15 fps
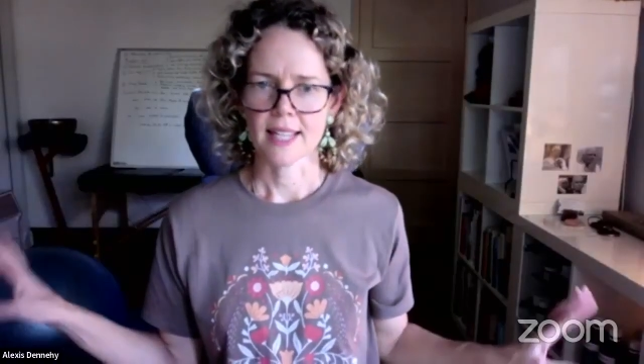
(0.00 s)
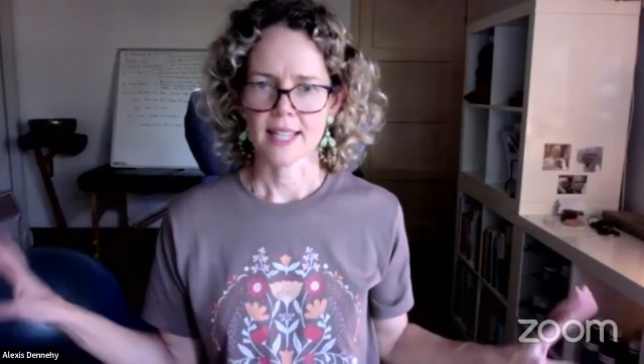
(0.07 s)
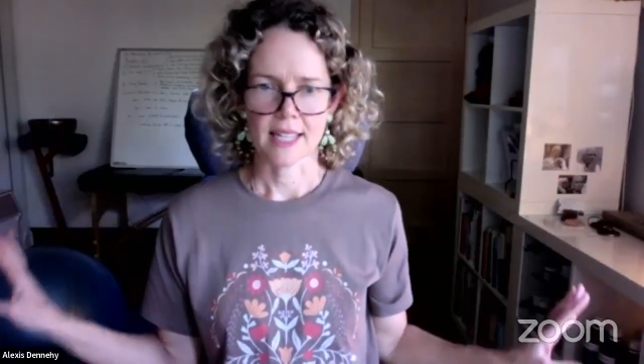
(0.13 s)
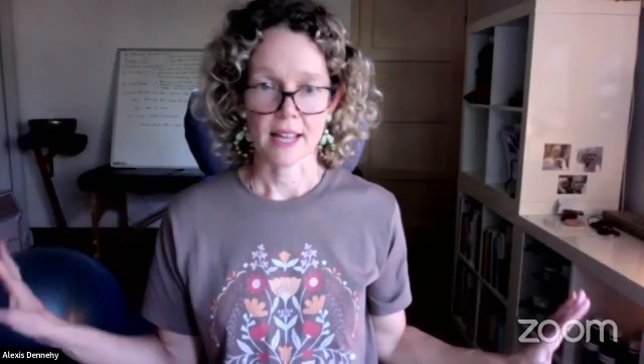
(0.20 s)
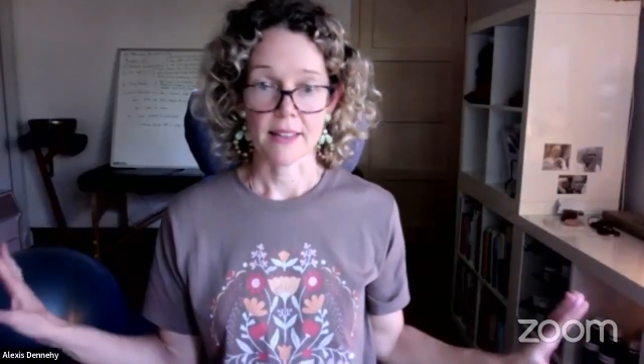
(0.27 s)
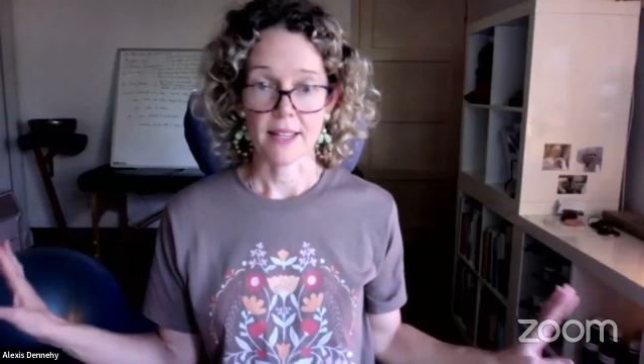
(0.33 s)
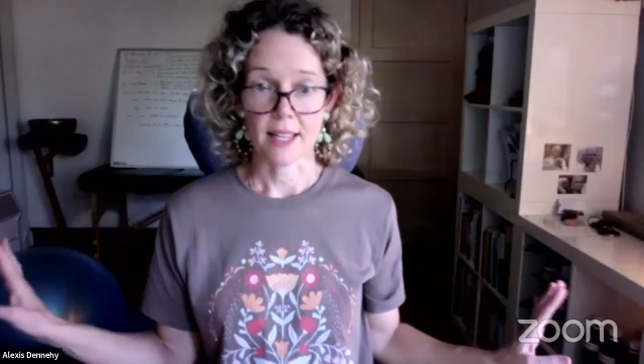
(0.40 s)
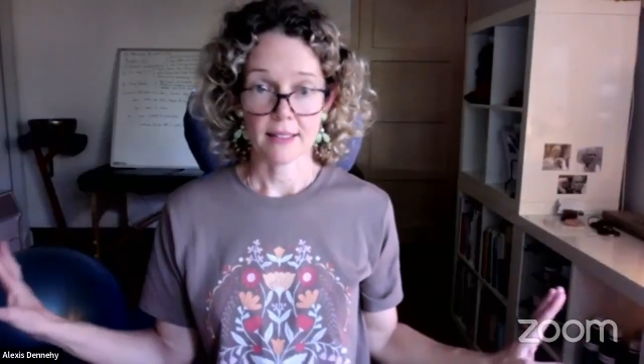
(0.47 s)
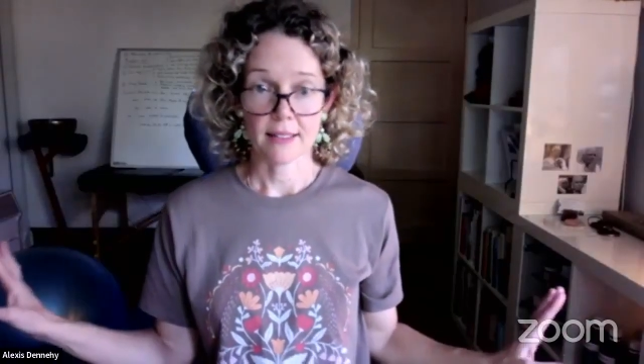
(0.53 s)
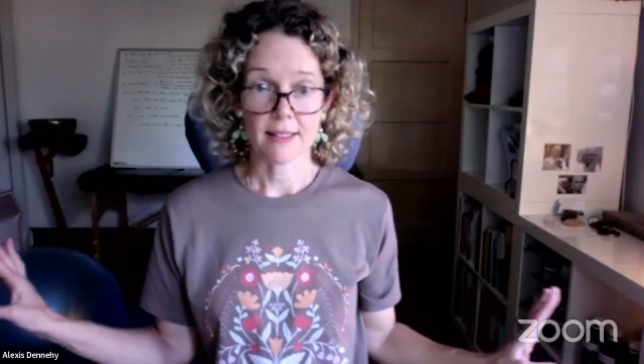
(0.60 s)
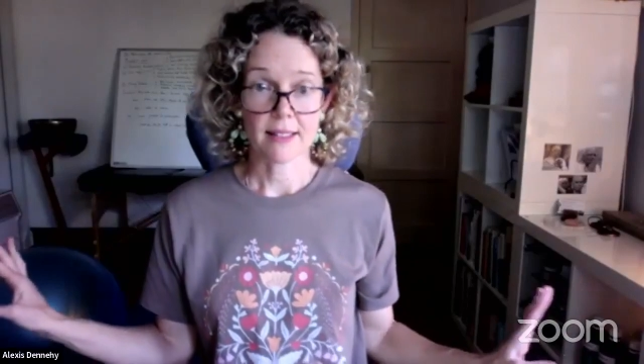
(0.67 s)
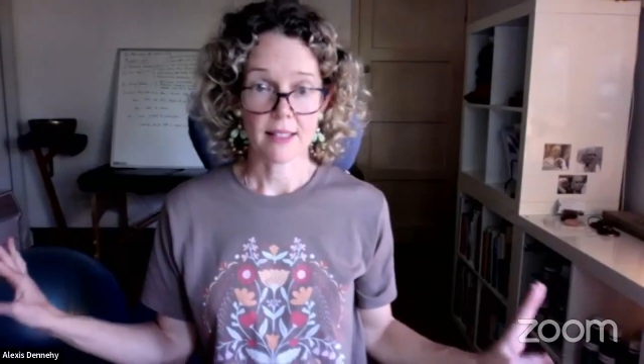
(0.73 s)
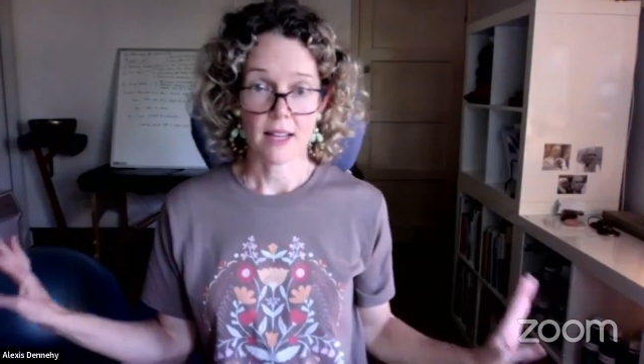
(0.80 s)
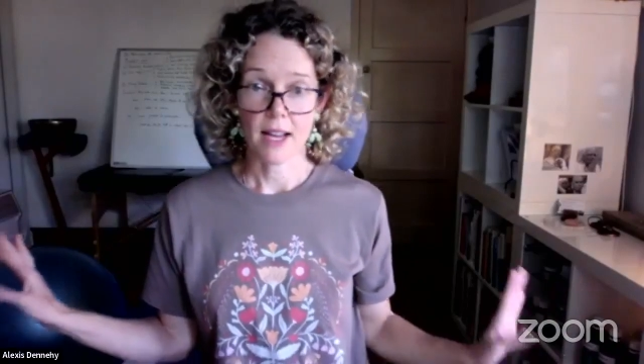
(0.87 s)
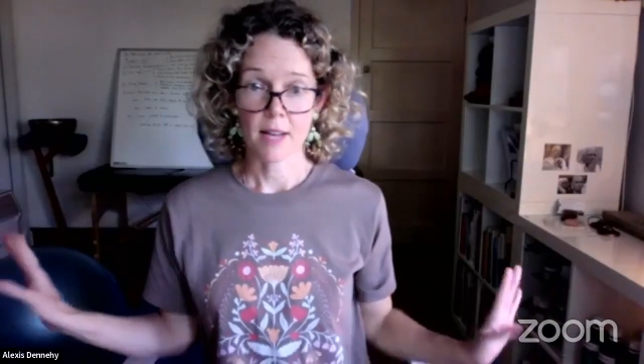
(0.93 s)
nothing
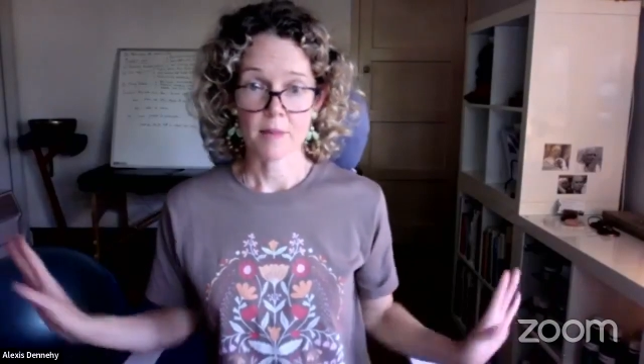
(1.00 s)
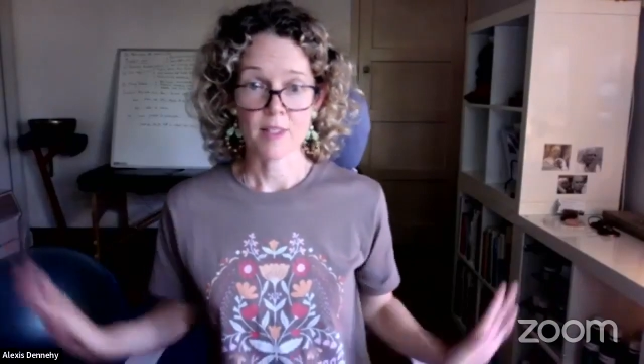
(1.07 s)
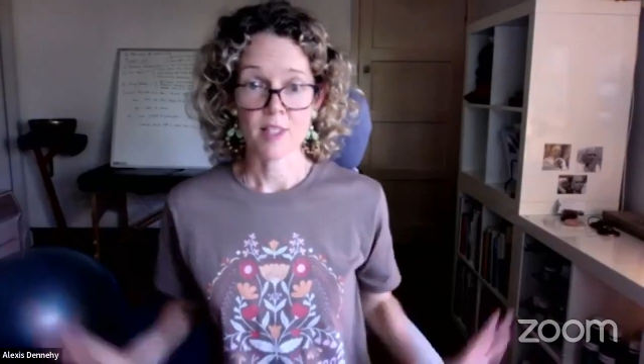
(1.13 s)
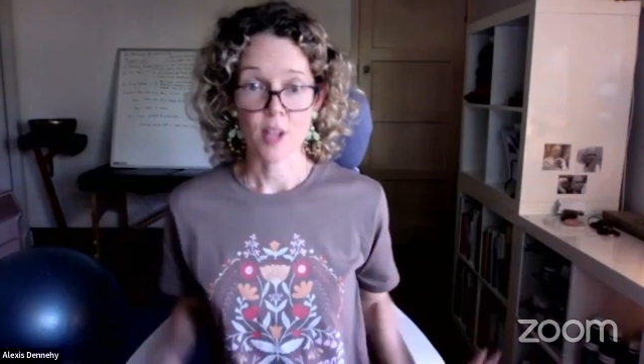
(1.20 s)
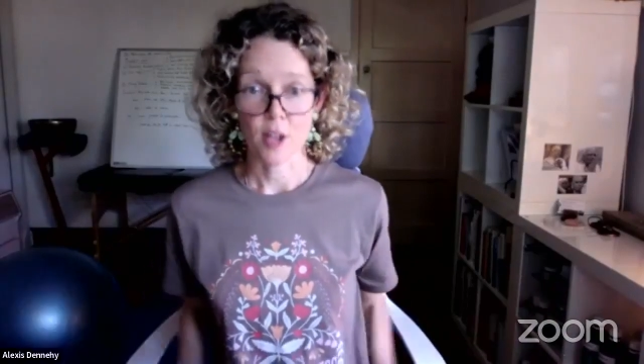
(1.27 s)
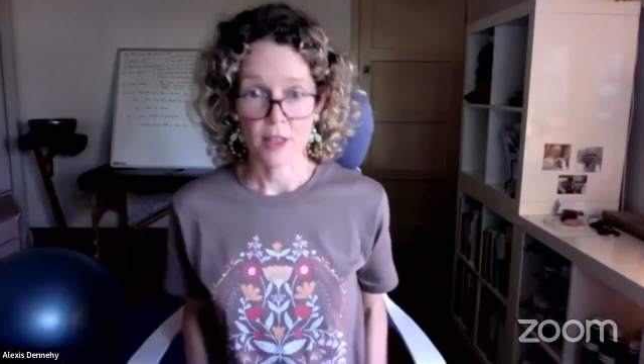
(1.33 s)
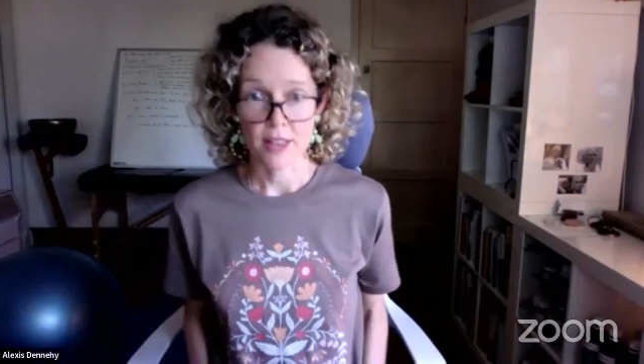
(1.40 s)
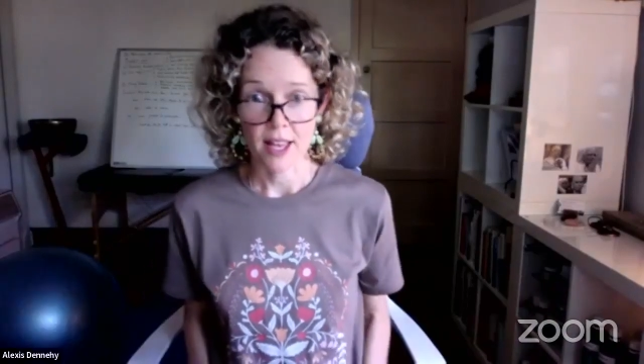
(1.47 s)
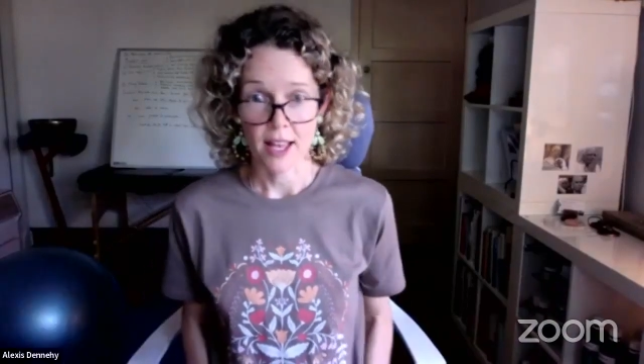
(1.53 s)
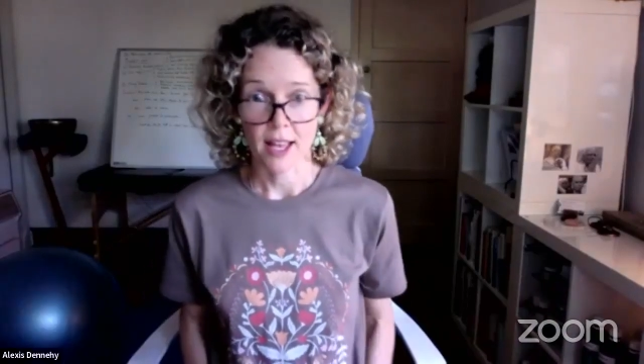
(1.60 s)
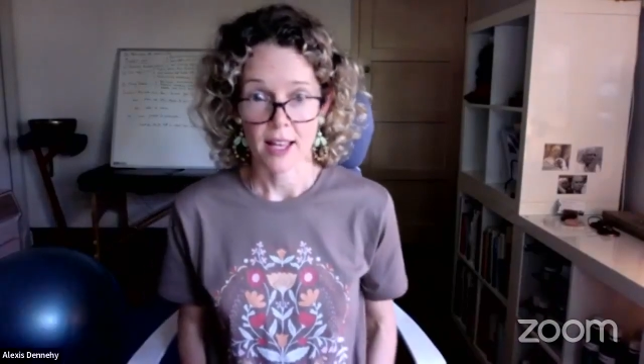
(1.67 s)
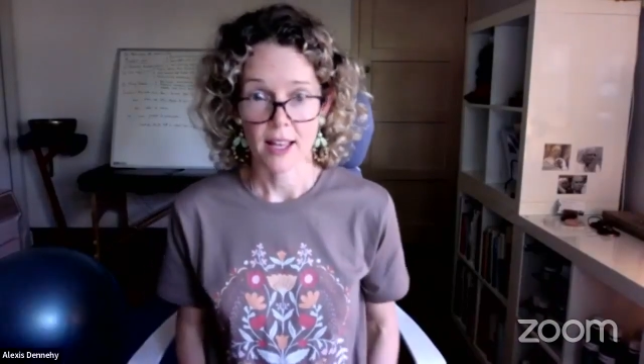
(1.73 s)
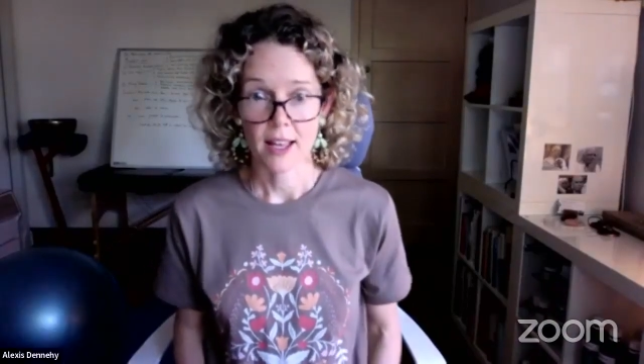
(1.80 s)
else. I'm so there.